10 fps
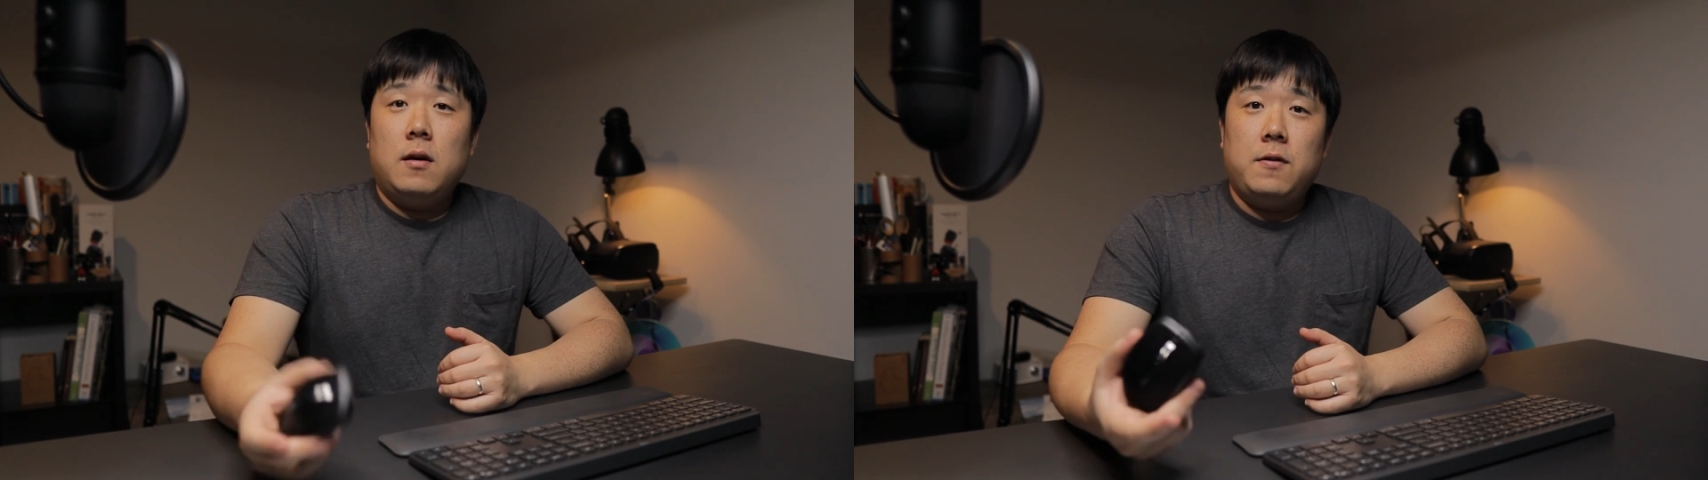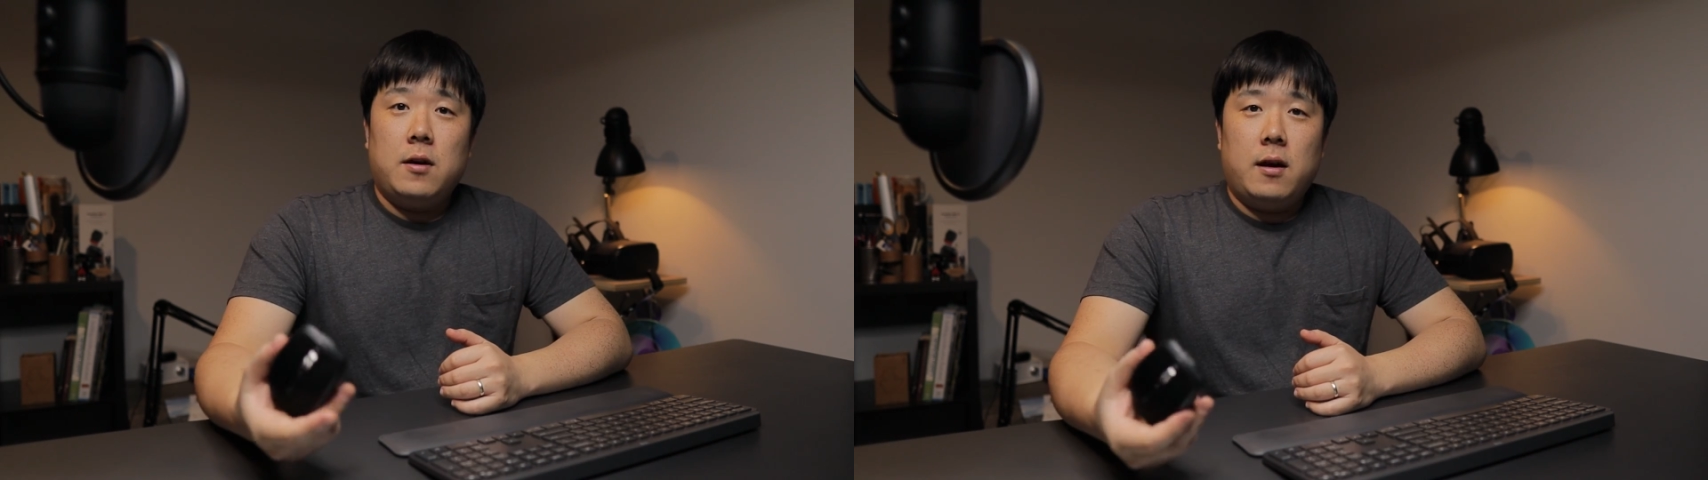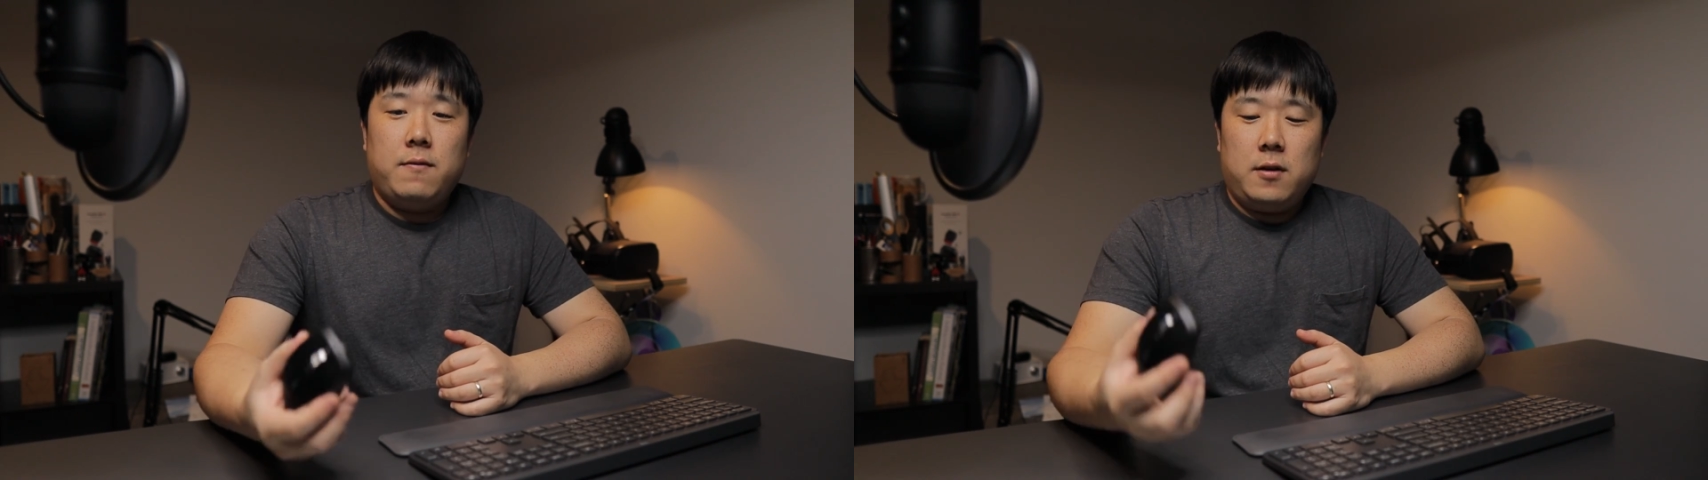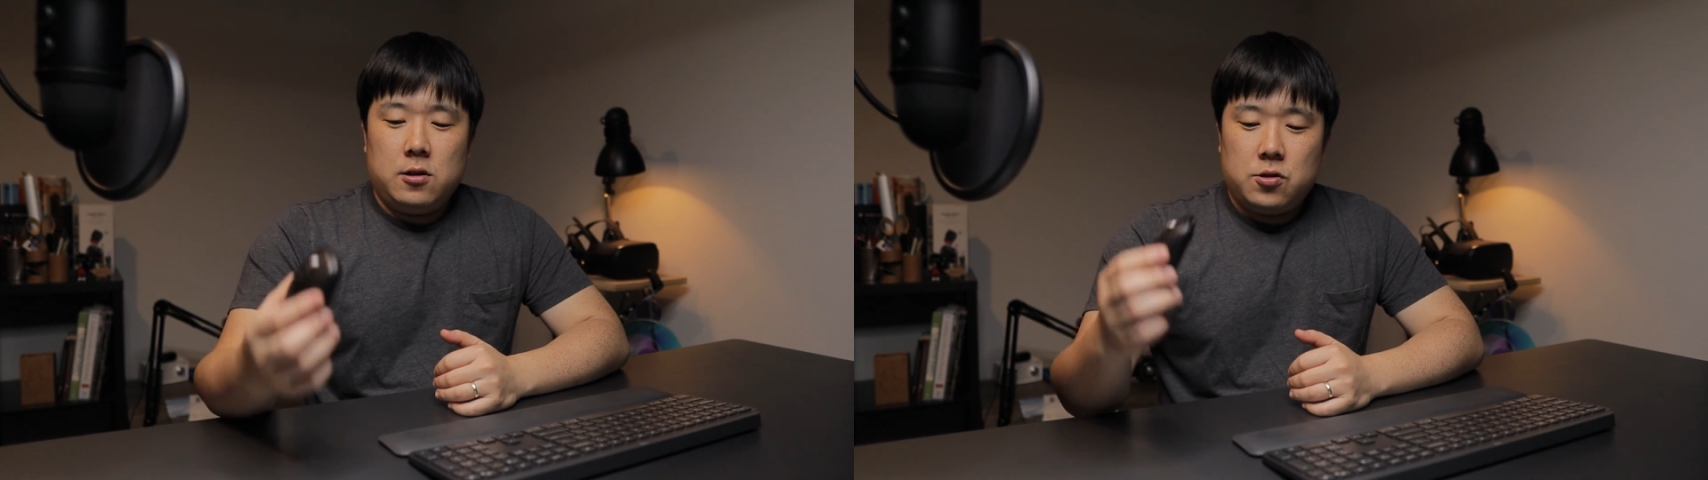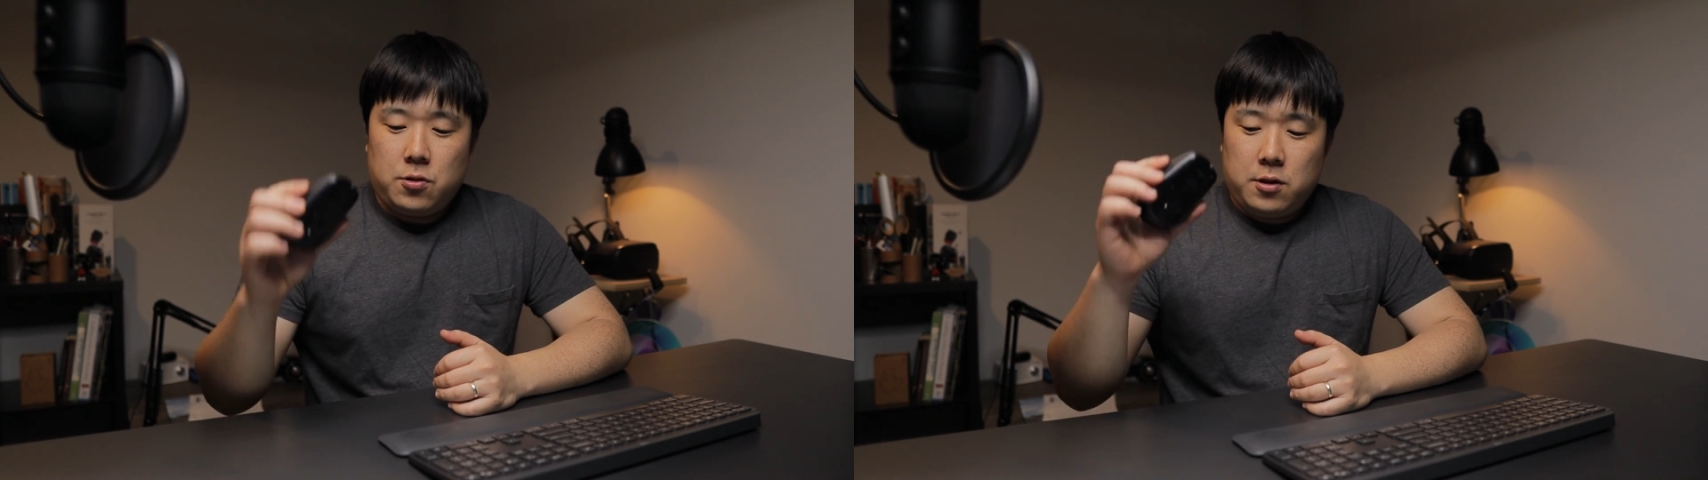If you have
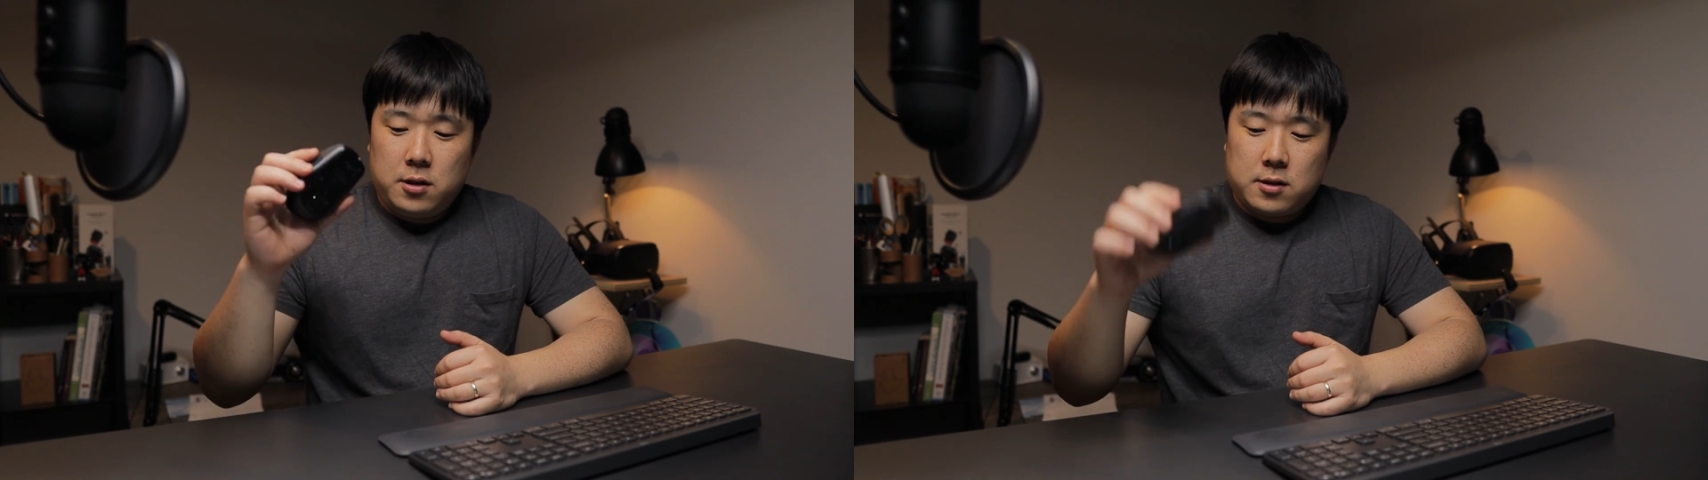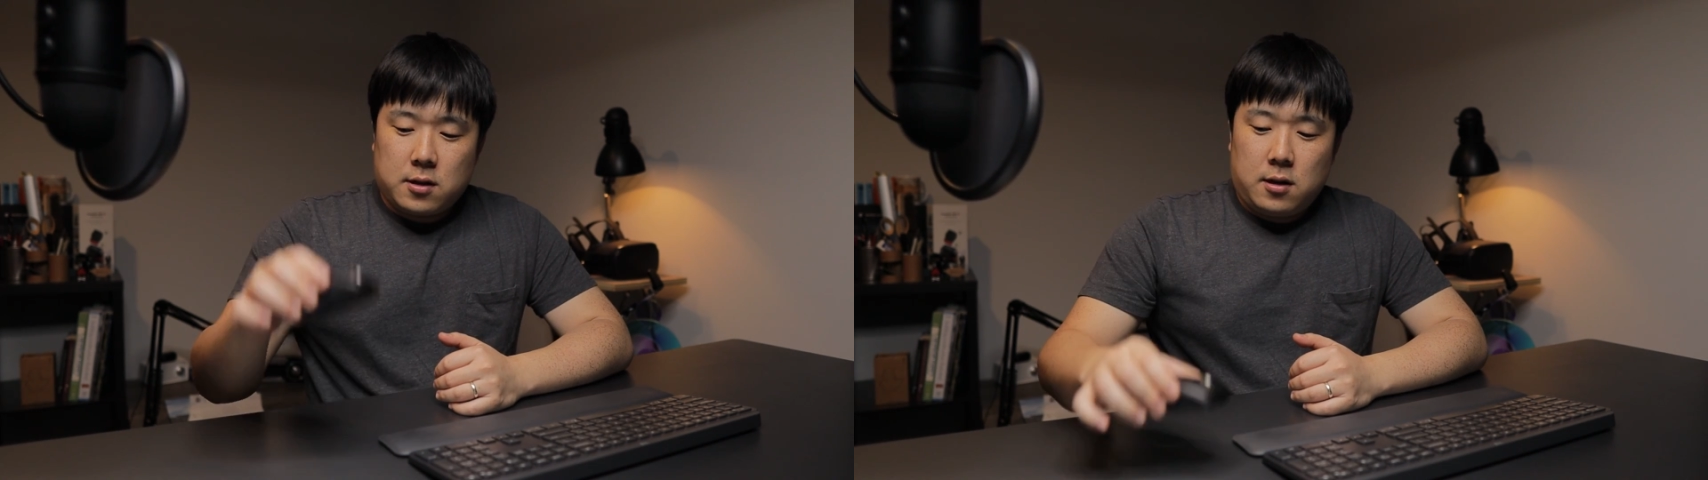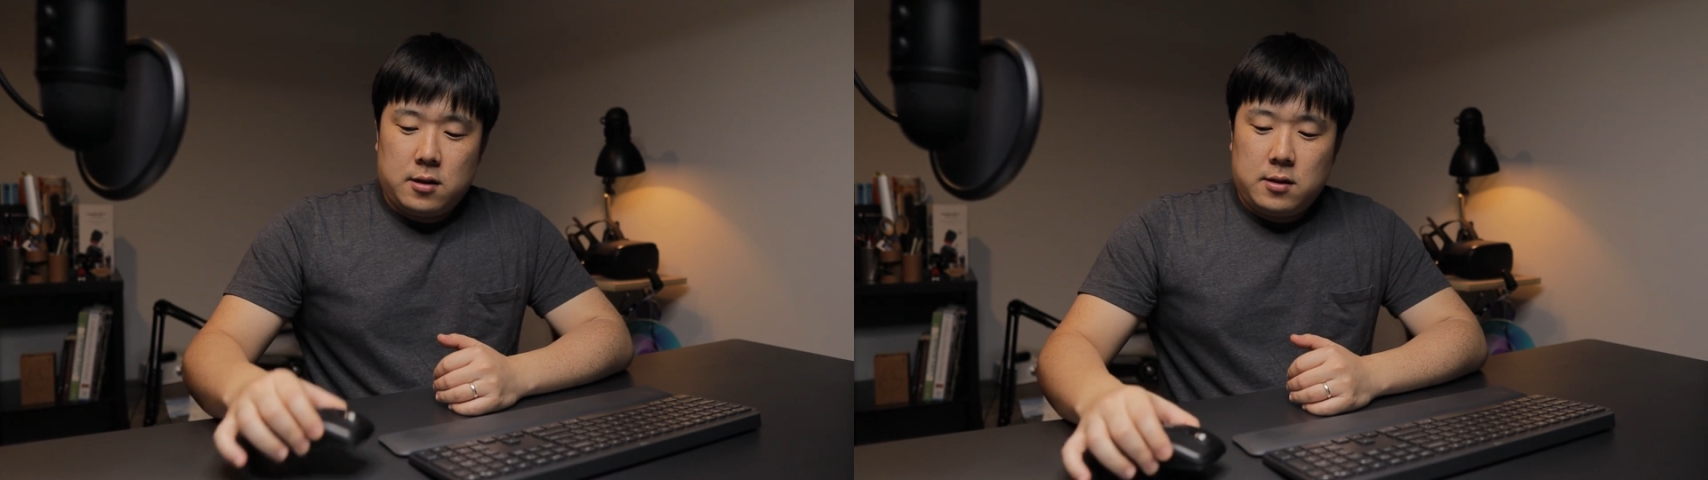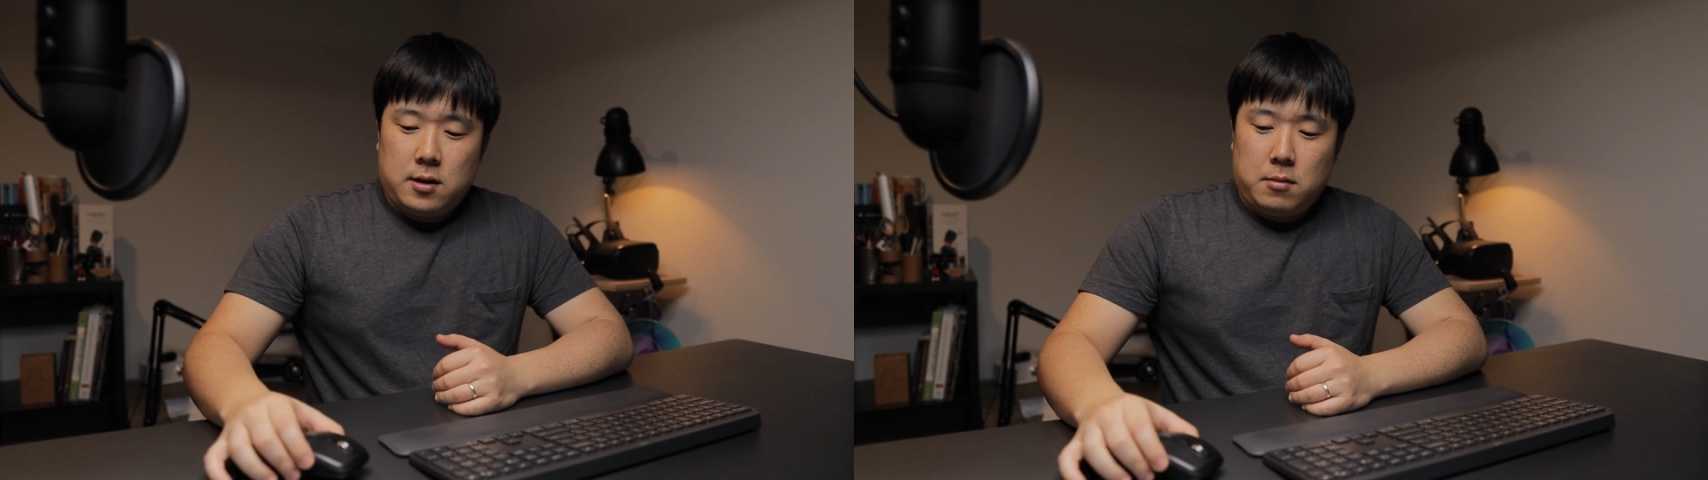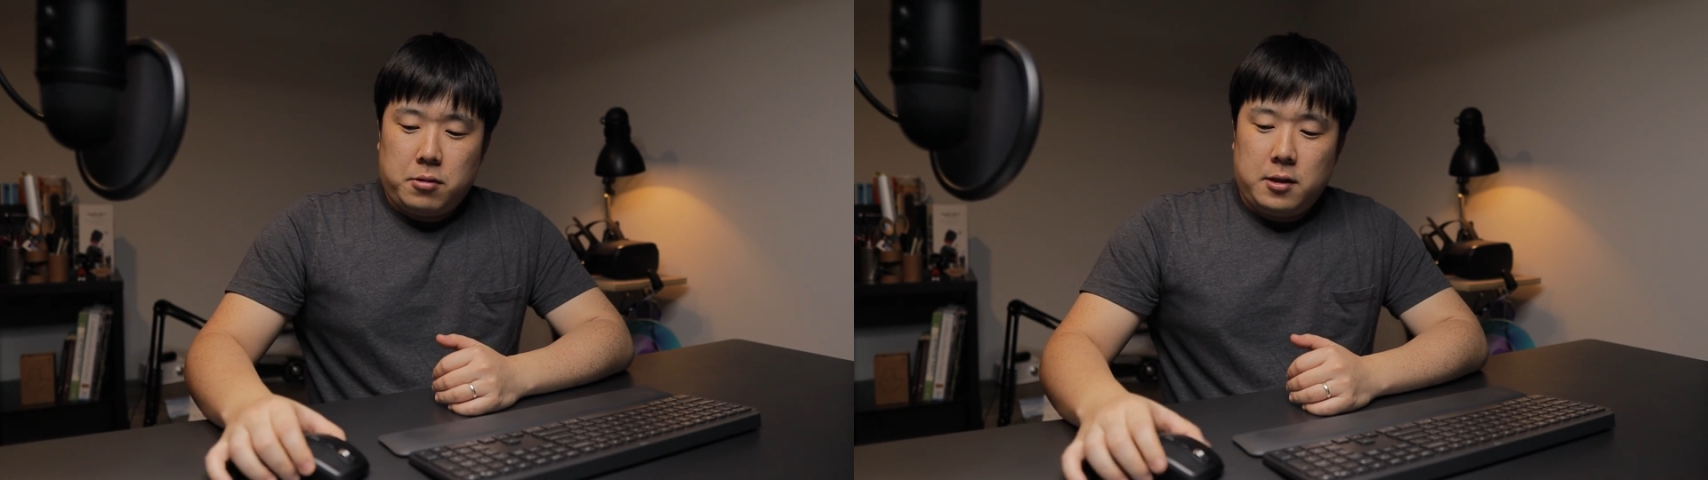enjoyed this content,